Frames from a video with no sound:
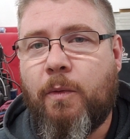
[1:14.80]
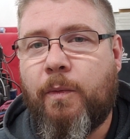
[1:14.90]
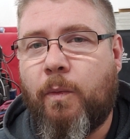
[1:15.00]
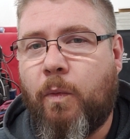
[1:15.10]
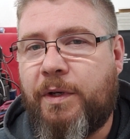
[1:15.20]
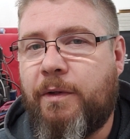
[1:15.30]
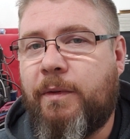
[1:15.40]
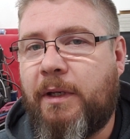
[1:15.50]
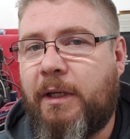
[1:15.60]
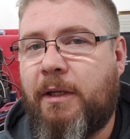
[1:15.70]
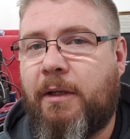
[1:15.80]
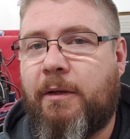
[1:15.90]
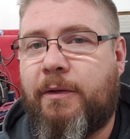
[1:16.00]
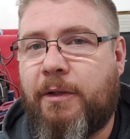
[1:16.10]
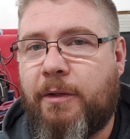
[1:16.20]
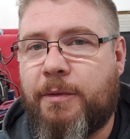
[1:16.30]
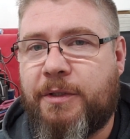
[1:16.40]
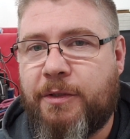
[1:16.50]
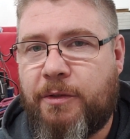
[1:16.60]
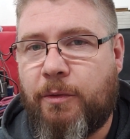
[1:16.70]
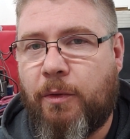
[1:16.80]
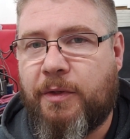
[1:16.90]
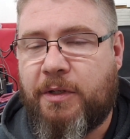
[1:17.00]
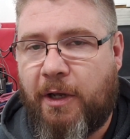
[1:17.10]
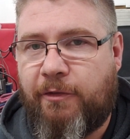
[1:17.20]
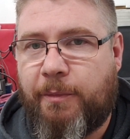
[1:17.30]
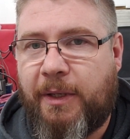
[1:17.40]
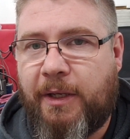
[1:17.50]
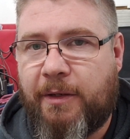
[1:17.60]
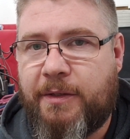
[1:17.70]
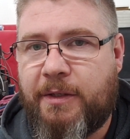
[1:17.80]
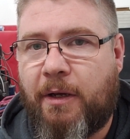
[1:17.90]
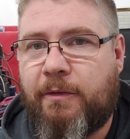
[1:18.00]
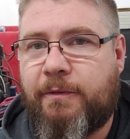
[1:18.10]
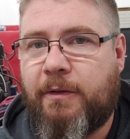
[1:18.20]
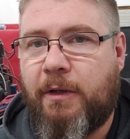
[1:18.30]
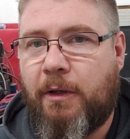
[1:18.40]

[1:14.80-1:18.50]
what do you need to use this tool aside from the kit itself?